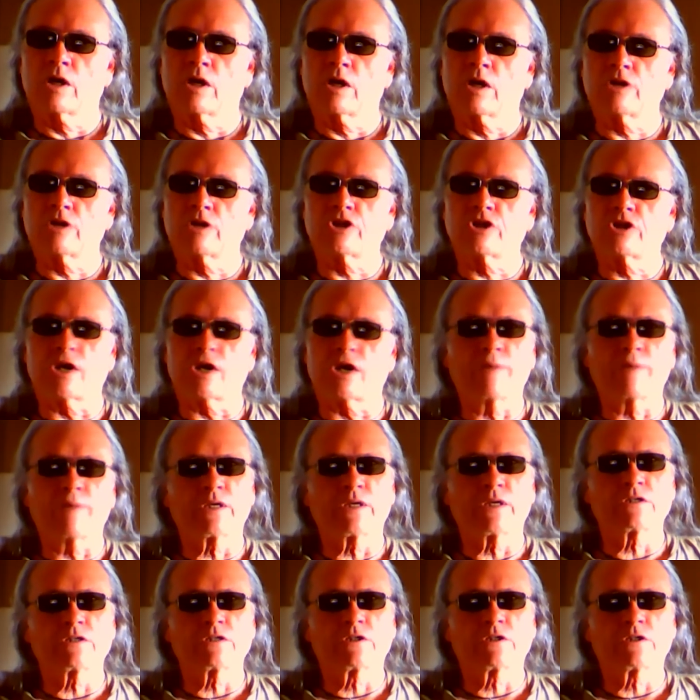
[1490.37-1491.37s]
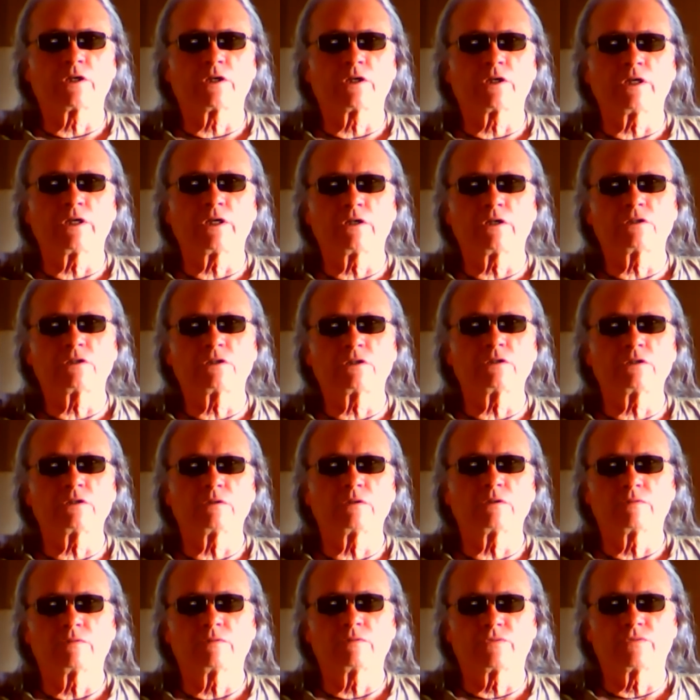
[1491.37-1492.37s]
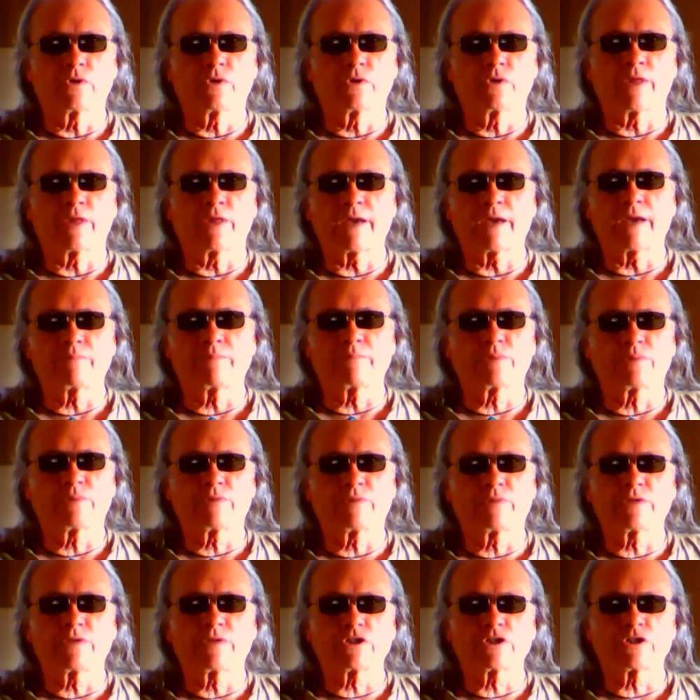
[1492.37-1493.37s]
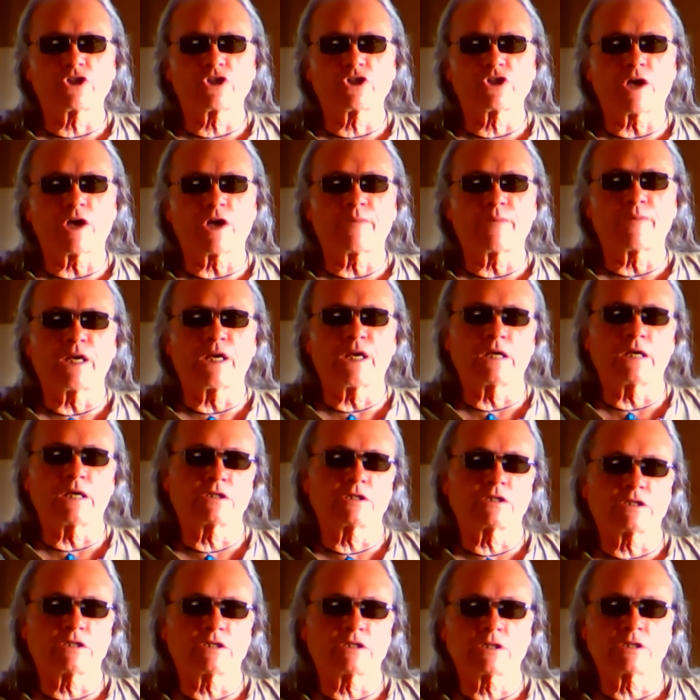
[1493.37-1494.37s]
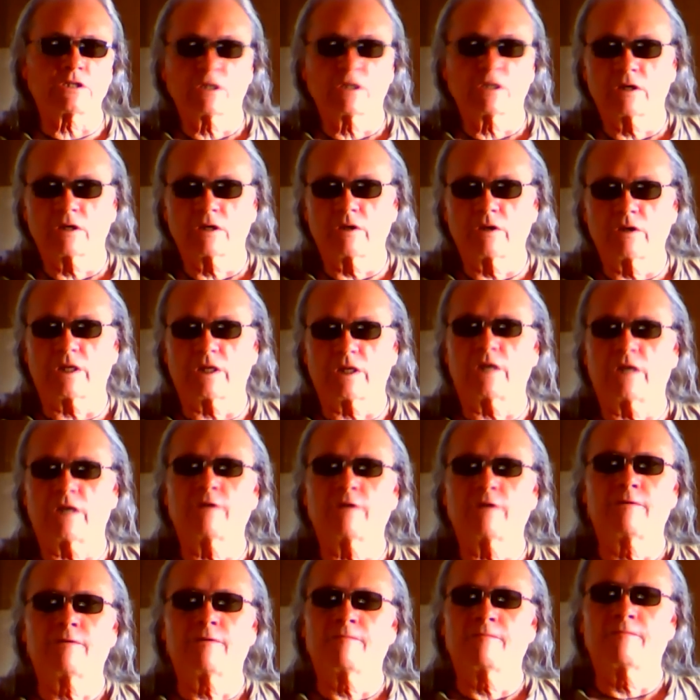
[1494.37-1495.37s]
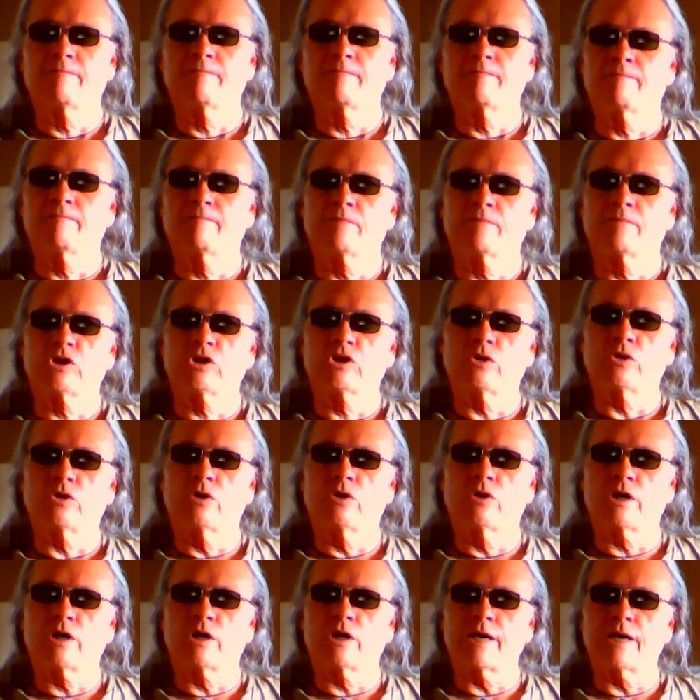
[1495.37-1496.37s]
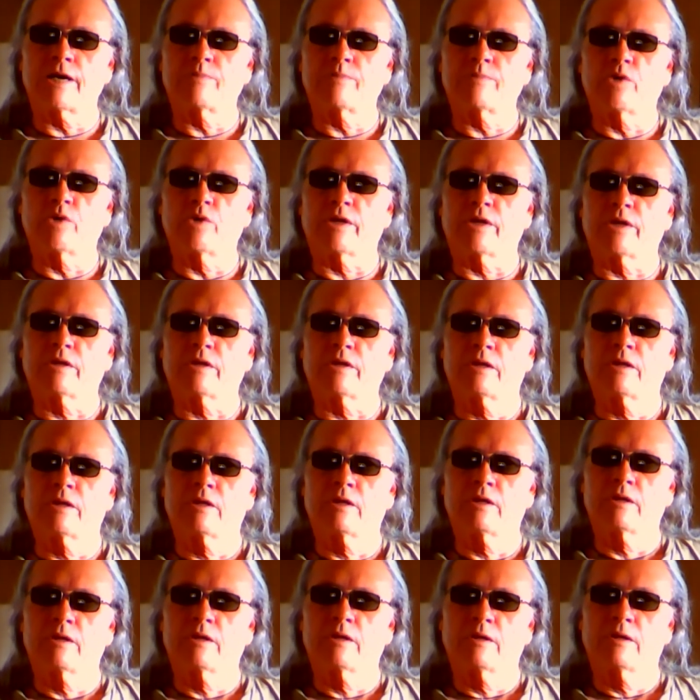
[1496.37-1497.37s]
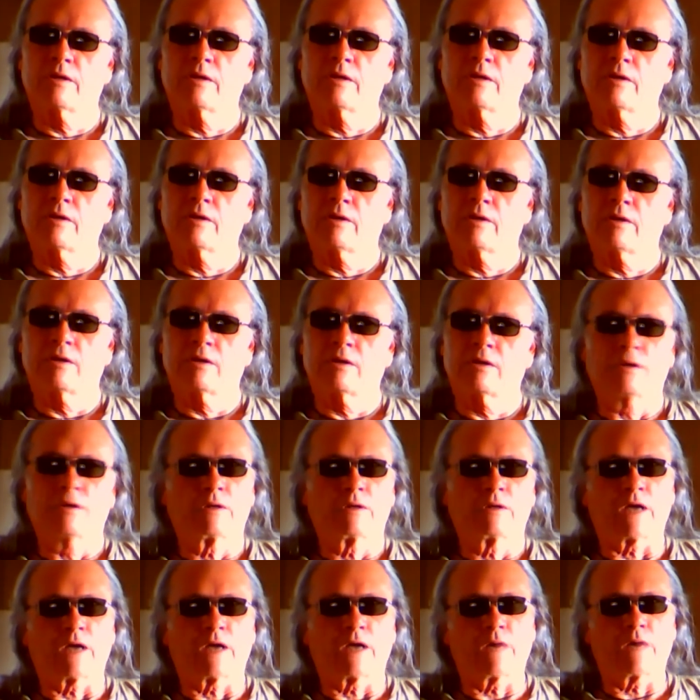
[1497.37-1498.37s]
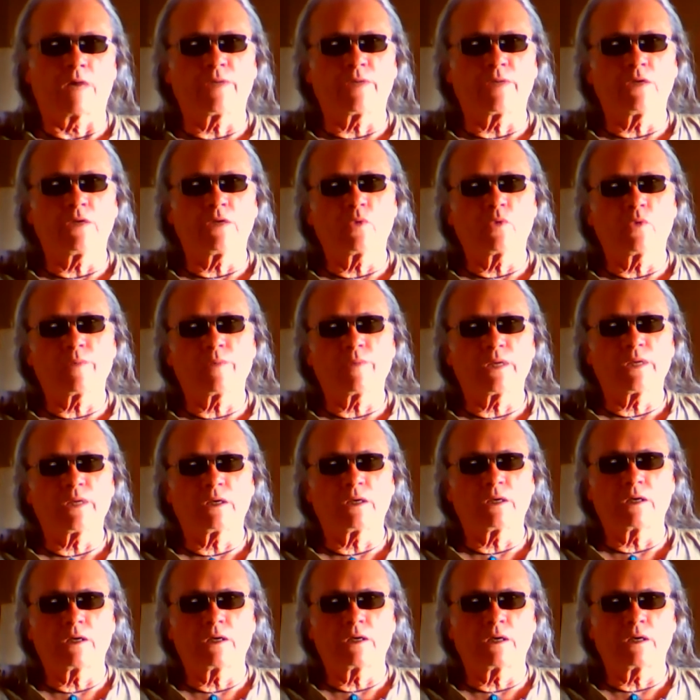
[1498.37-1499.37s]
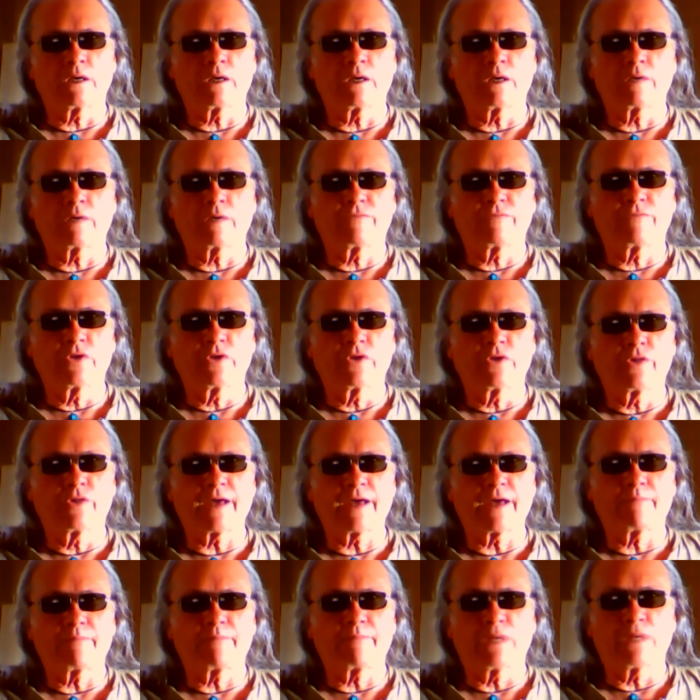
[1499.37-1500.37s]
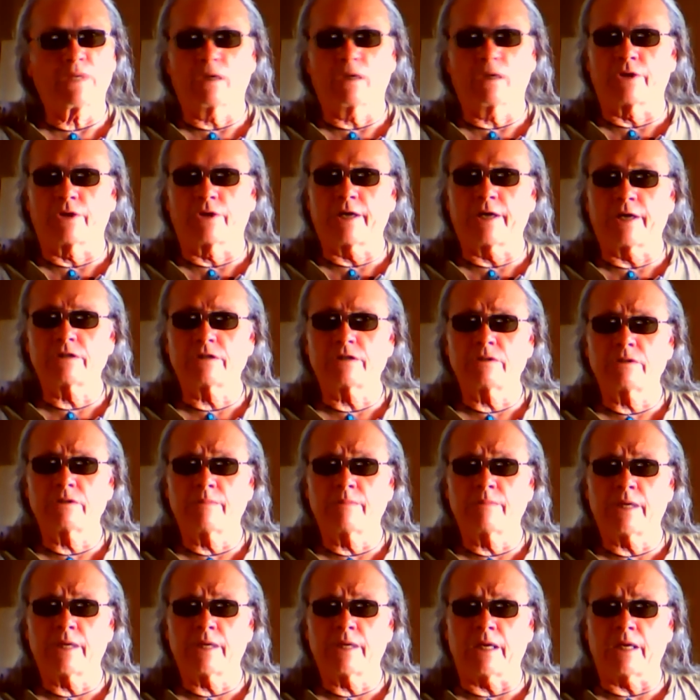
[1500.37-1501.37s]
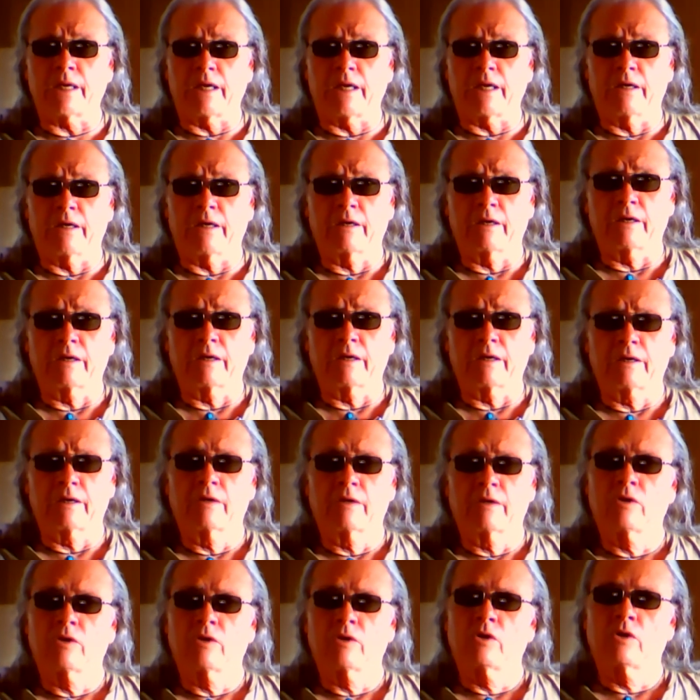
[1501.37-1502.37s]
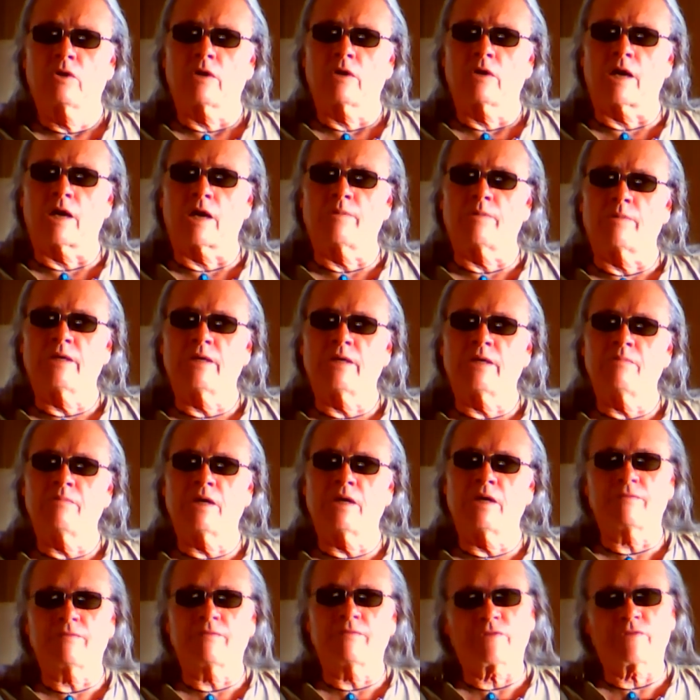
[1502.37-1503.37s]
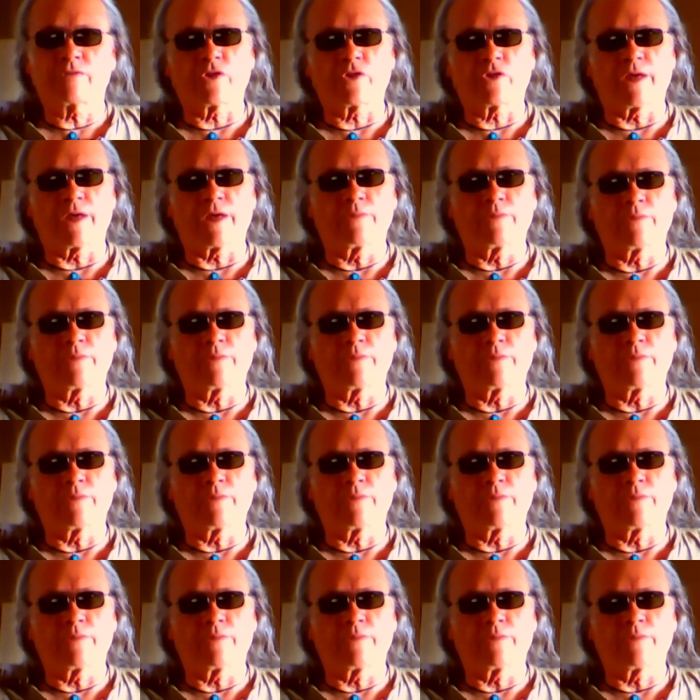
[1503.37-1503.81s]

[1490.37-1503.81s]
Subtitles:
a shaman is looking too for that perfect shamaness, okay, to hook up with. How many women fill that bill? Not too many. How many men fill that